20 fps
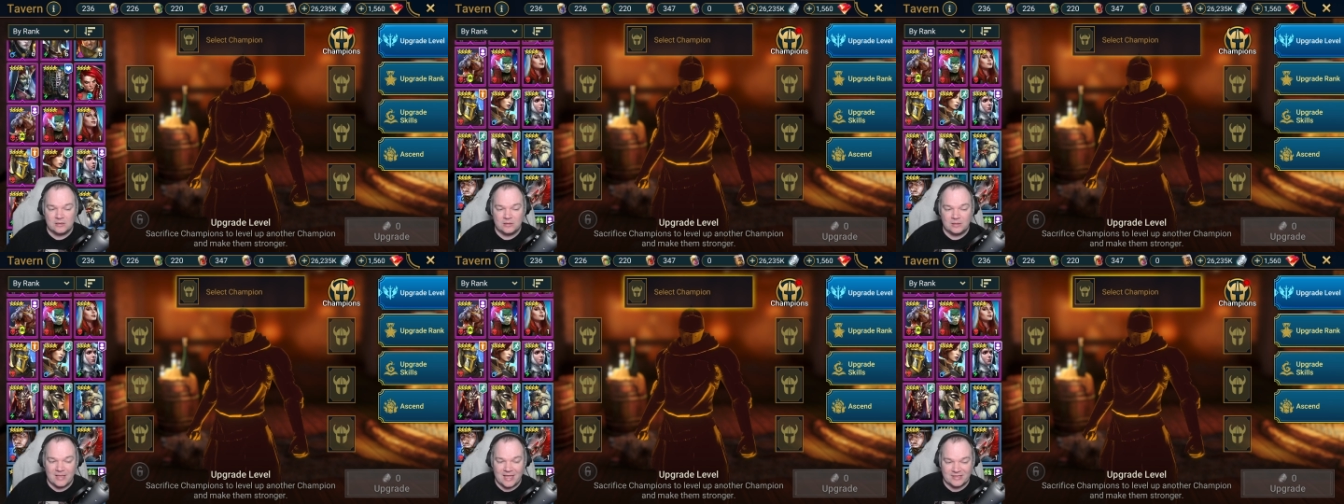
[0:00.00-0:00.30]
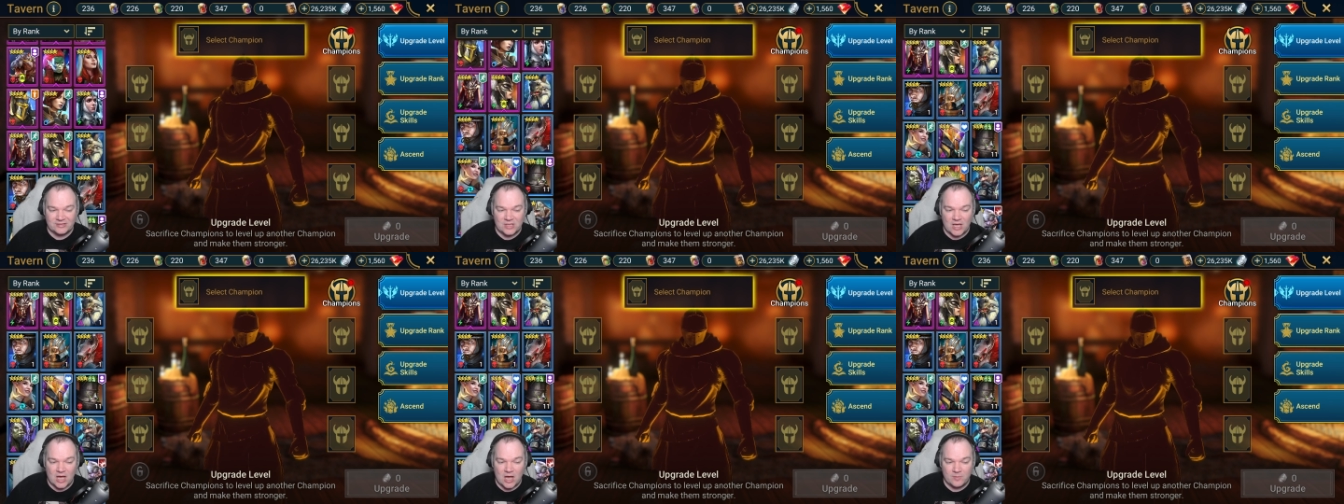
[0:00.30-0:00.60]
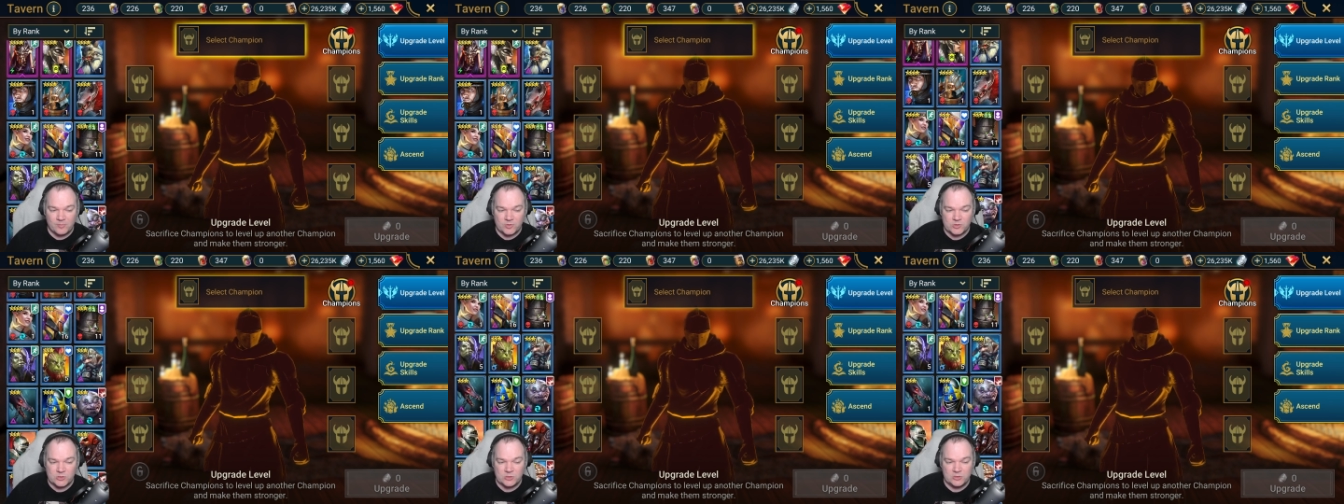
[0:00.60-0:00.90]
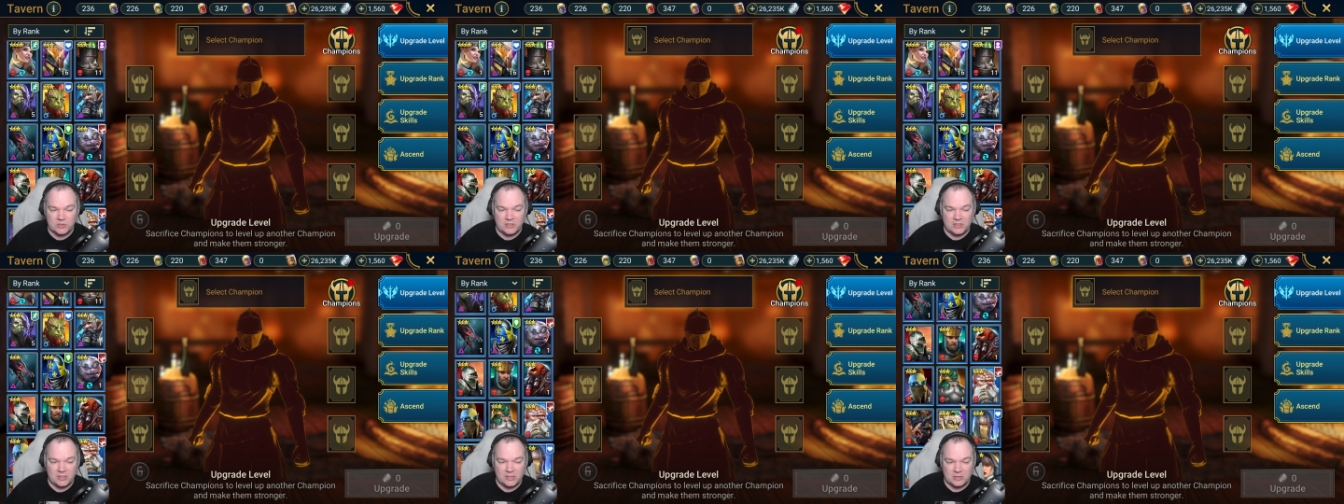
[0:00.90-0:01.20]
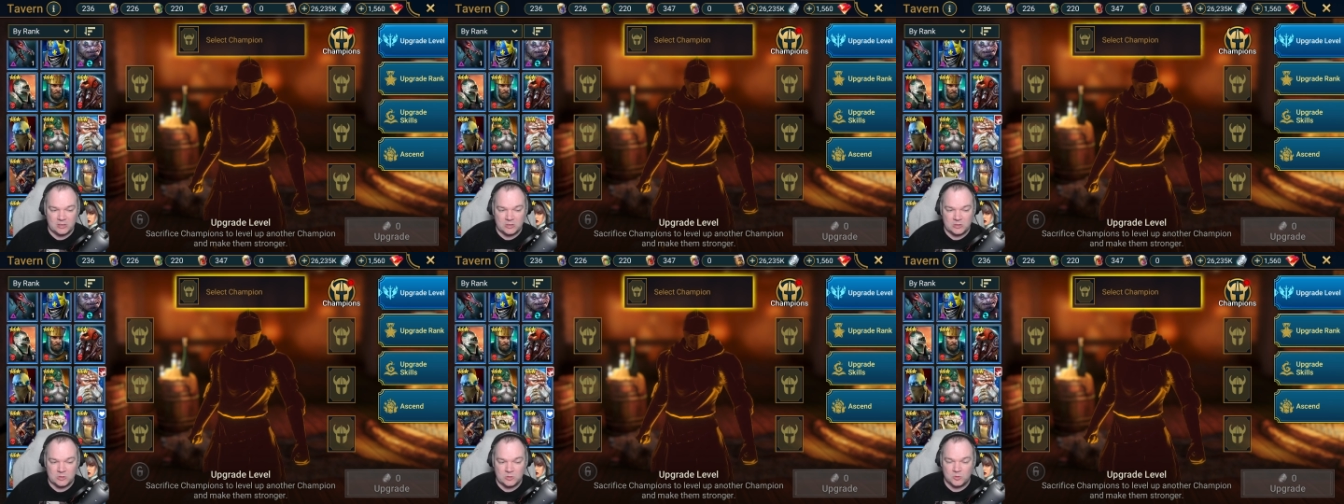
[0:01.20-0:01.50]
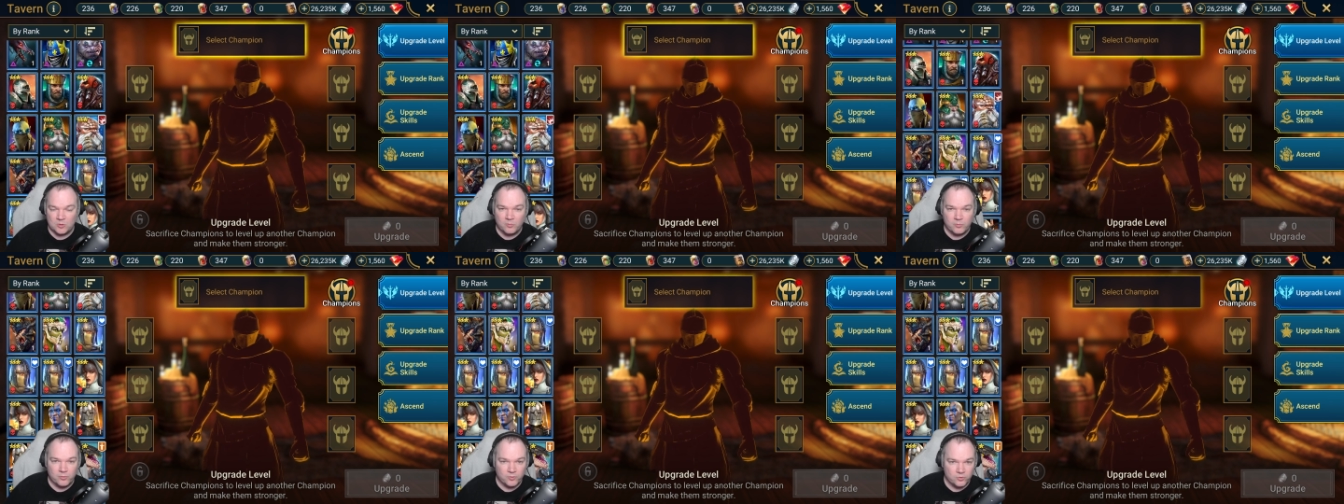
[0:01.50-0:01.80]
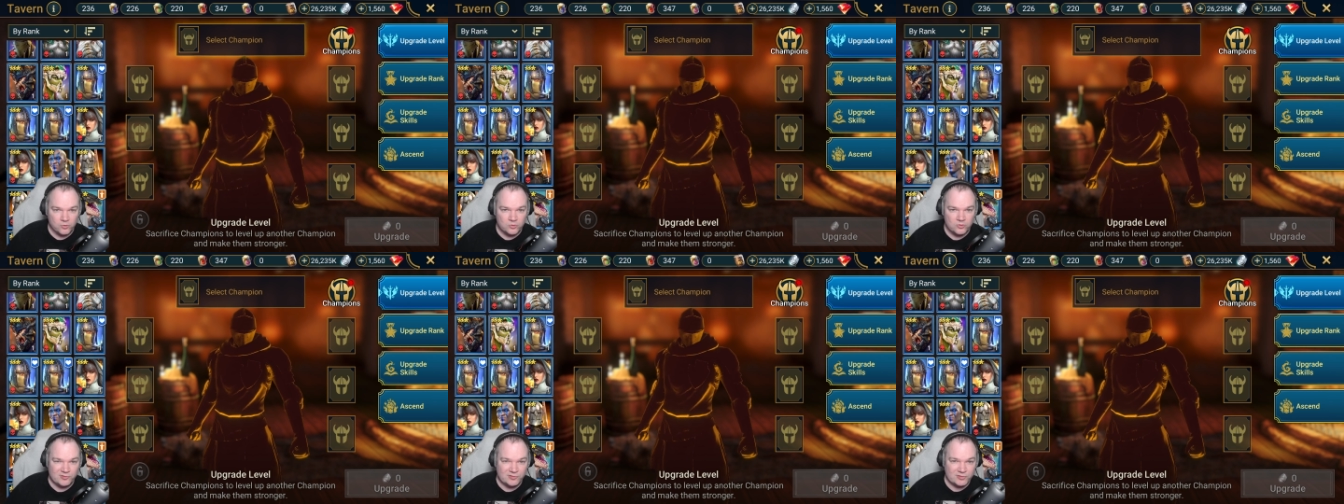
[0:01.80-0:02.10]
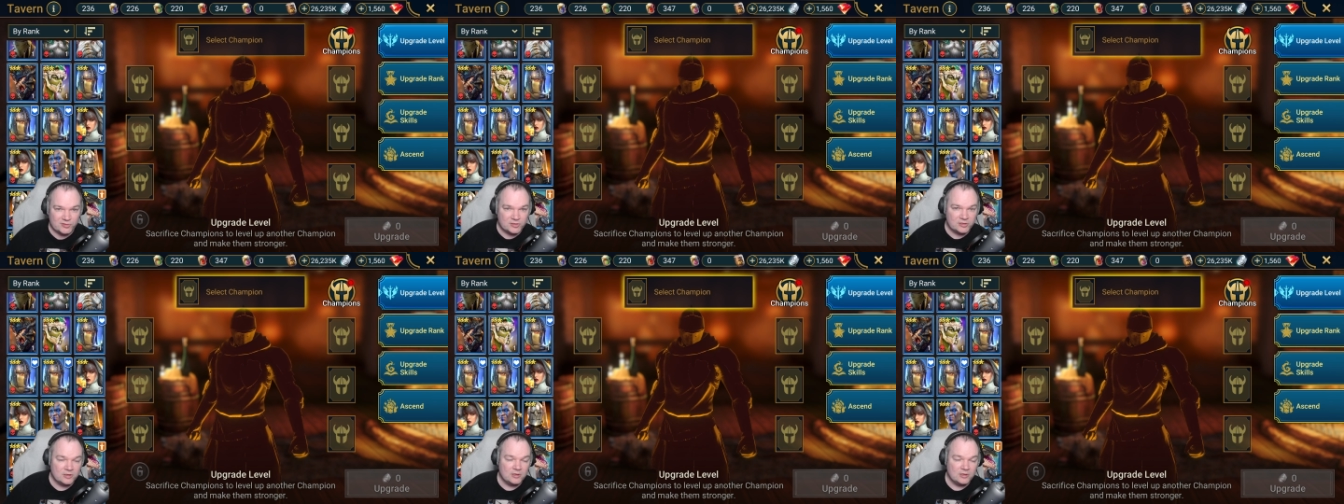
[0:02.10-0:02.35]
less opportunity to do the brews